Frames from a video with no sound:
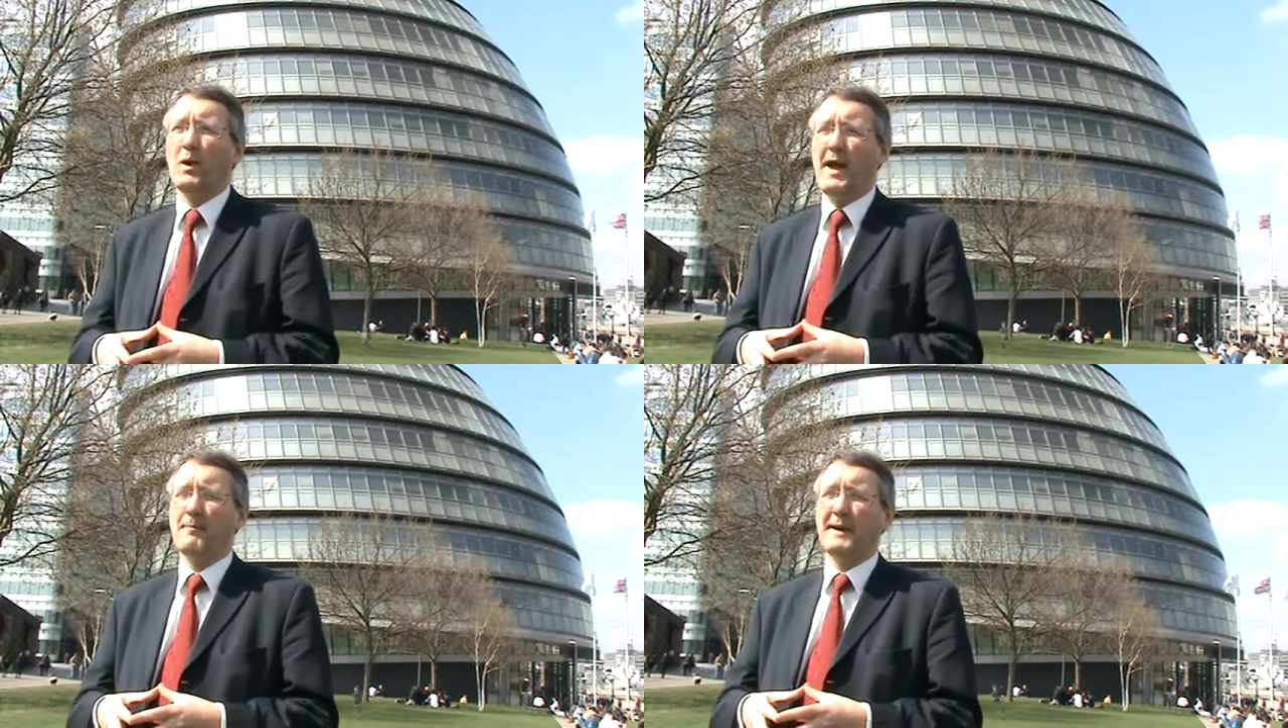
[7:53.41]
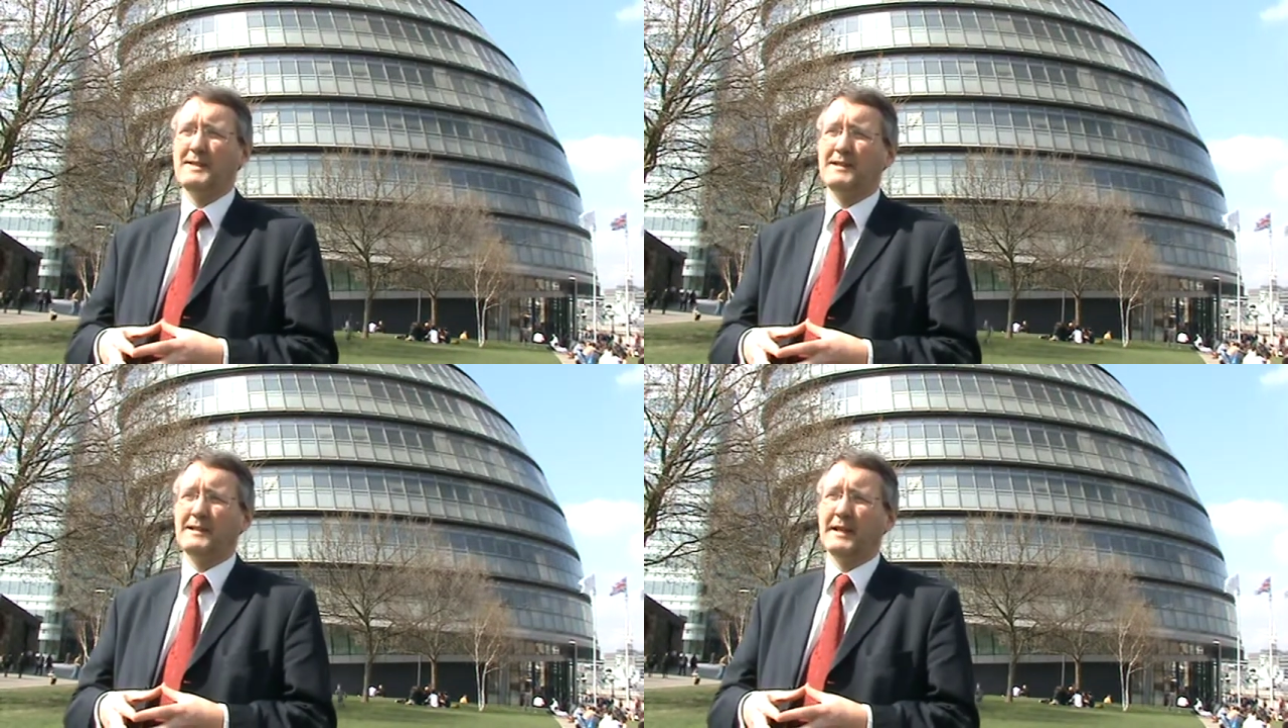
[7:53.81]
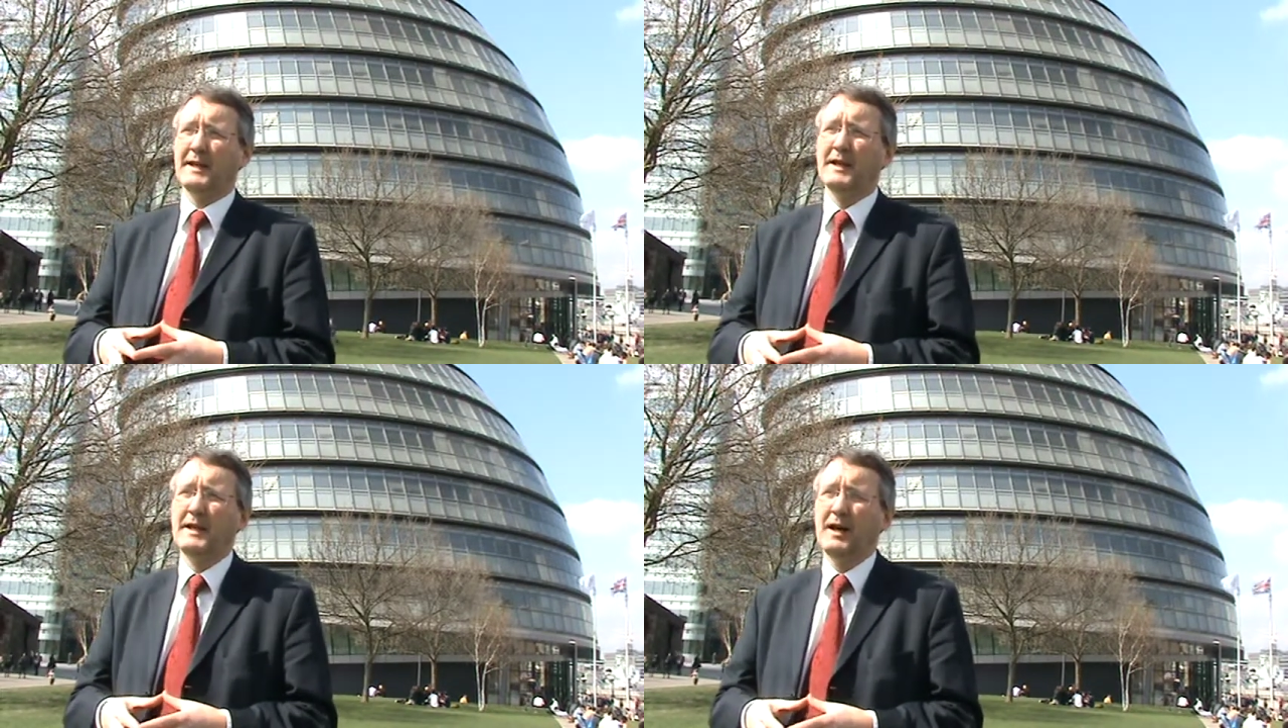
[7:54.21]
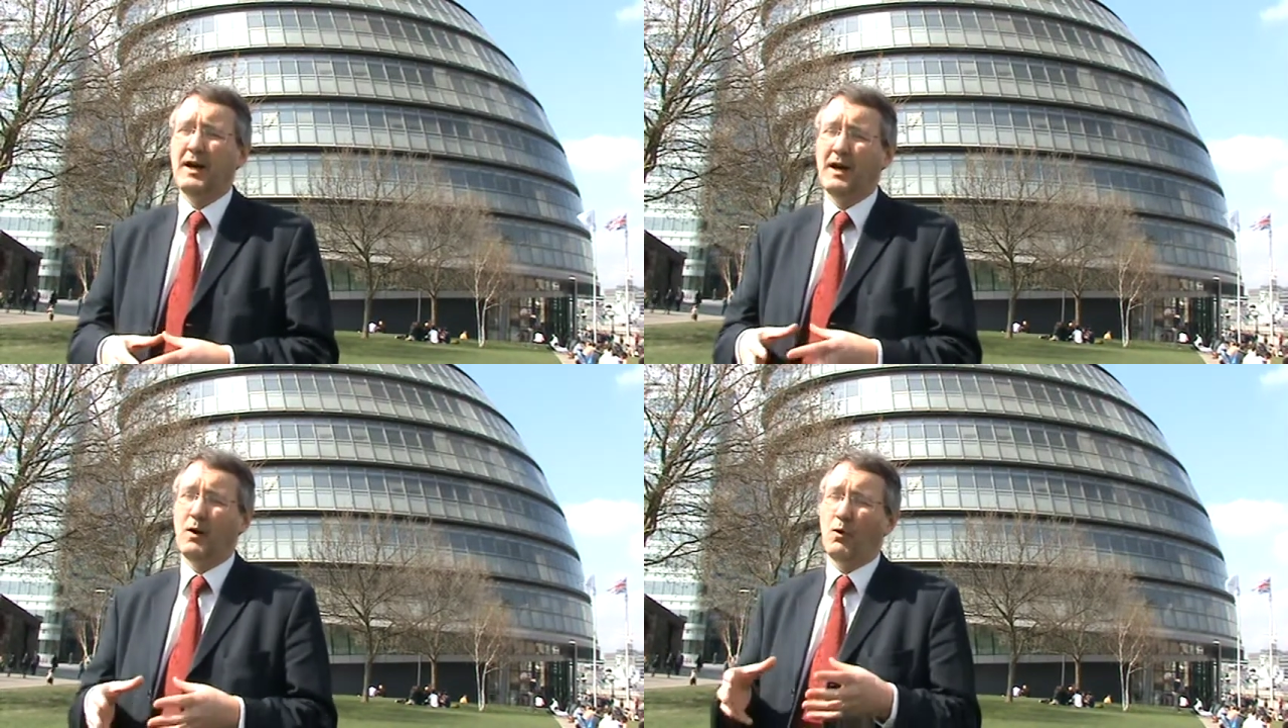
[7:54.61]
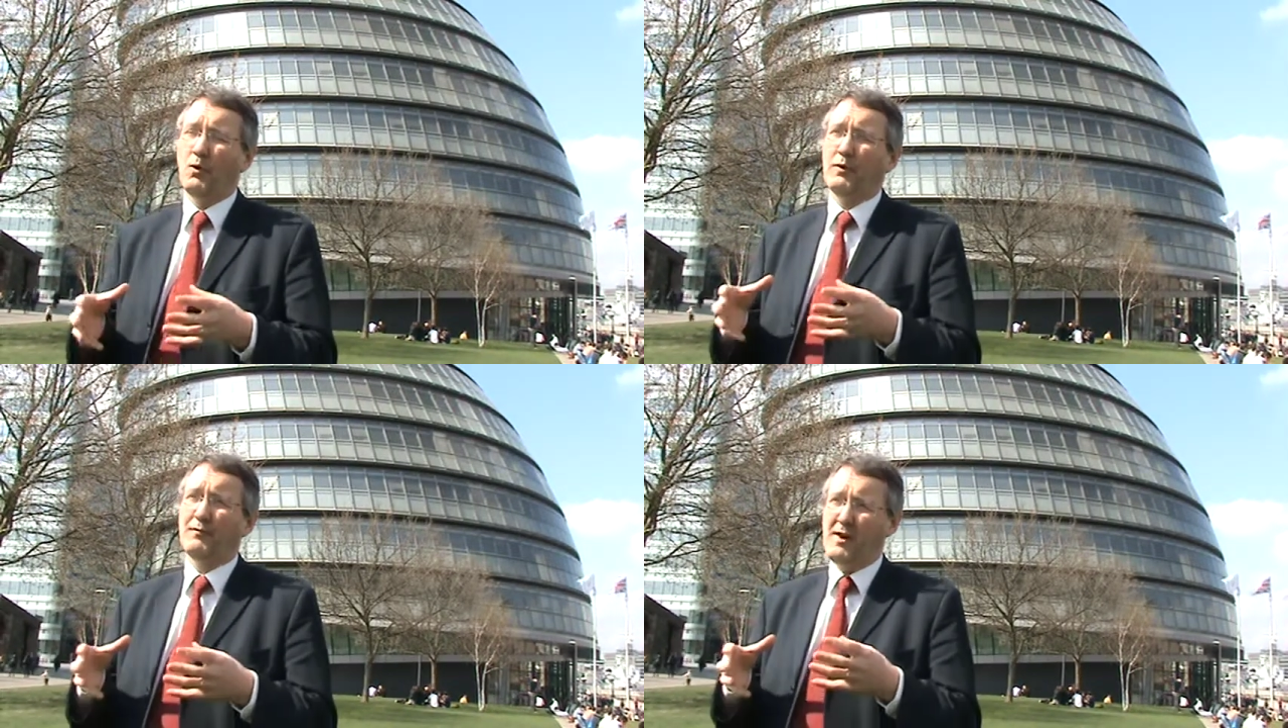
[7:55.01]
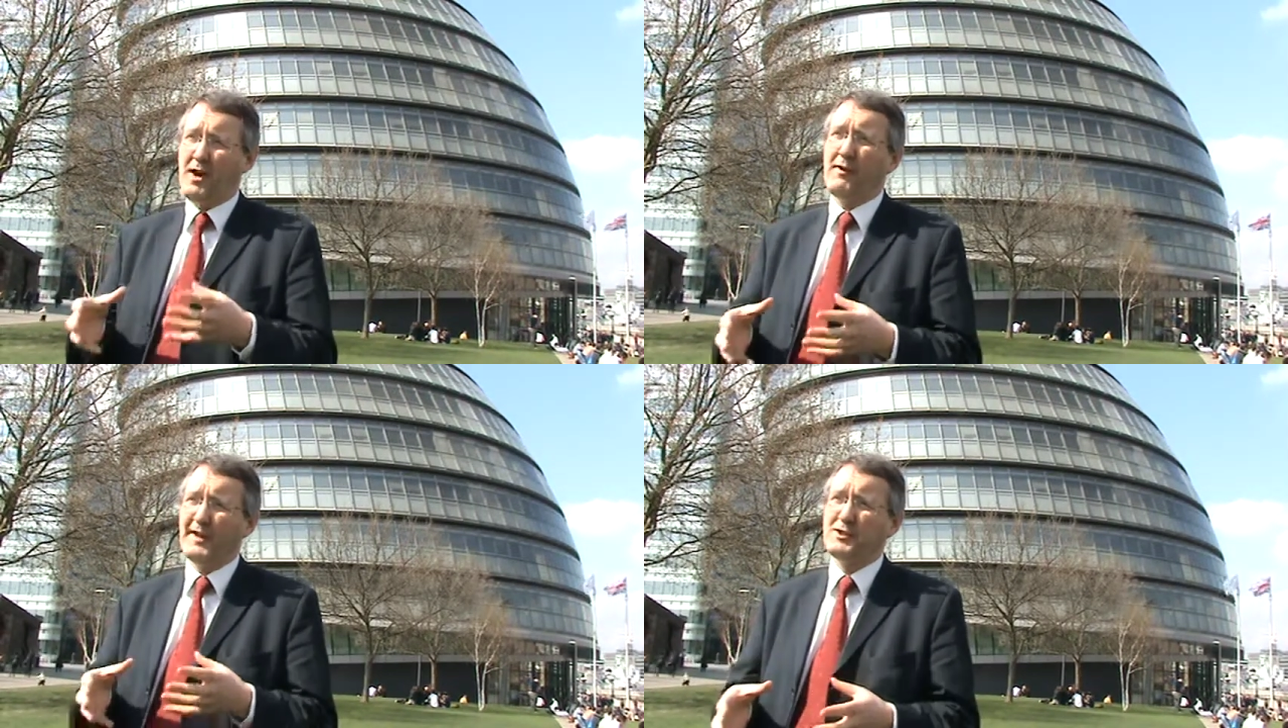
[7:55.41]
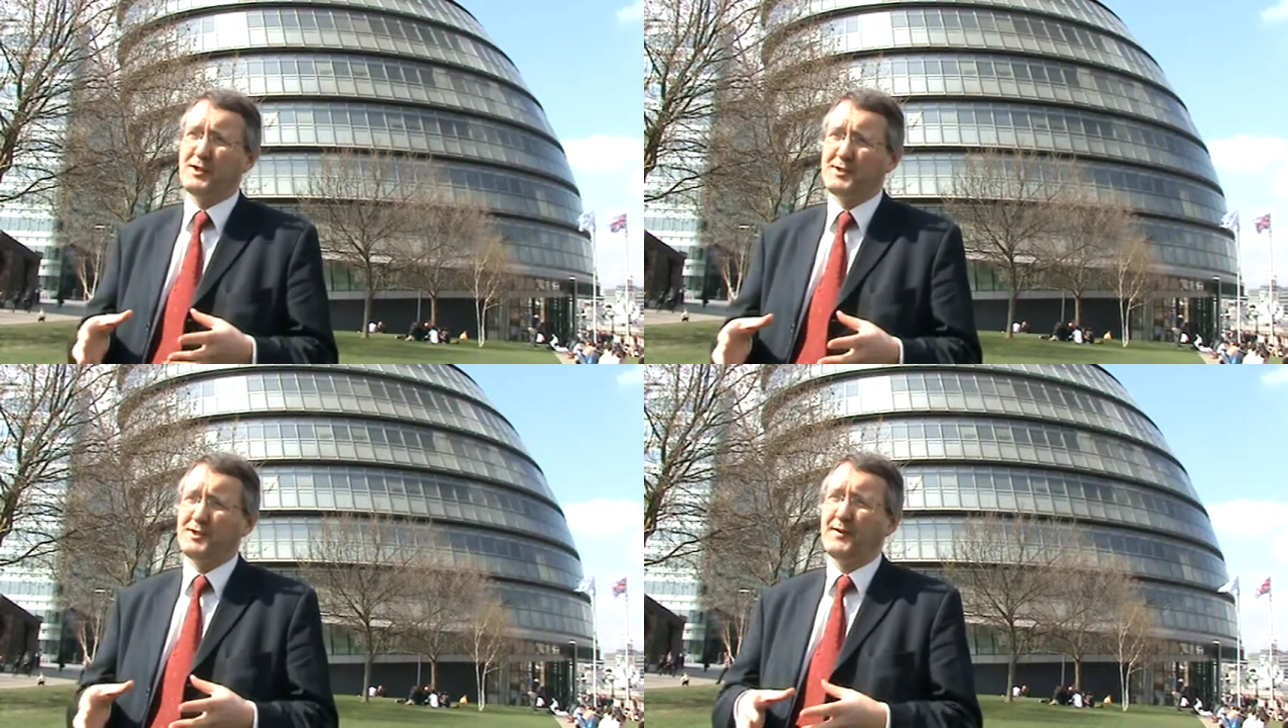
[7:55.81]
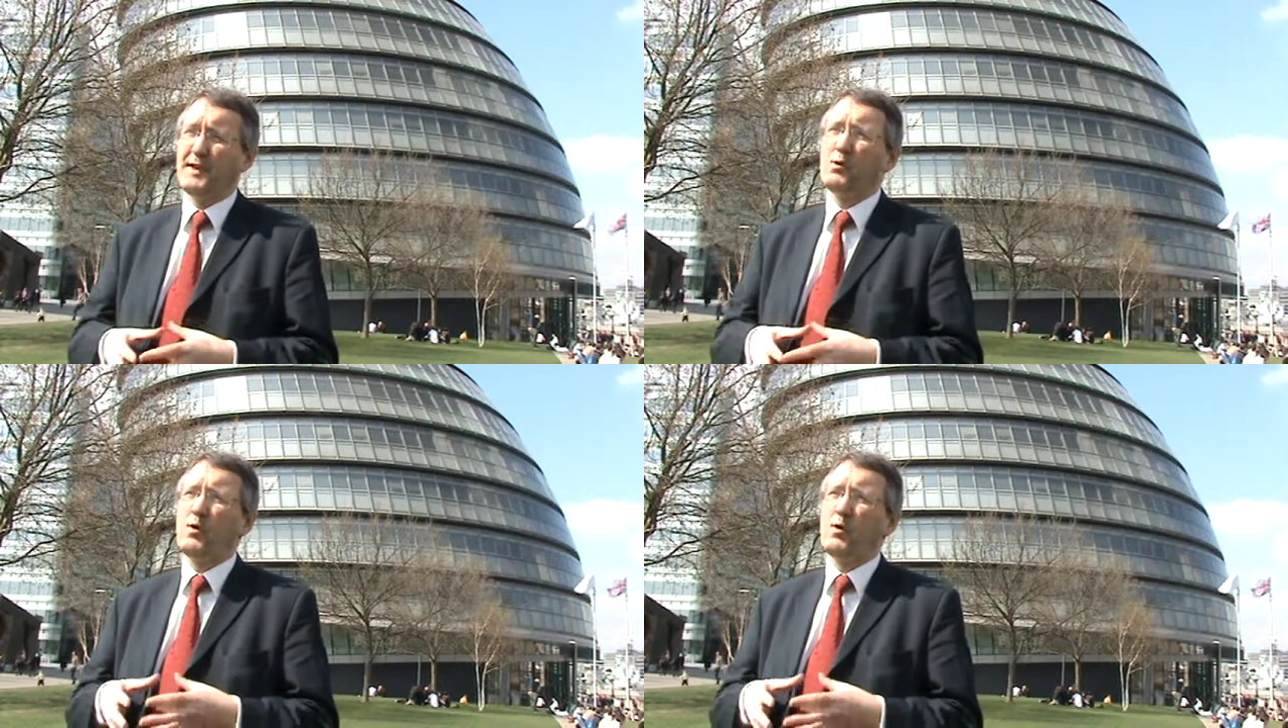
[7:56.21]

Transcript: where basically uh, all the fire engines and the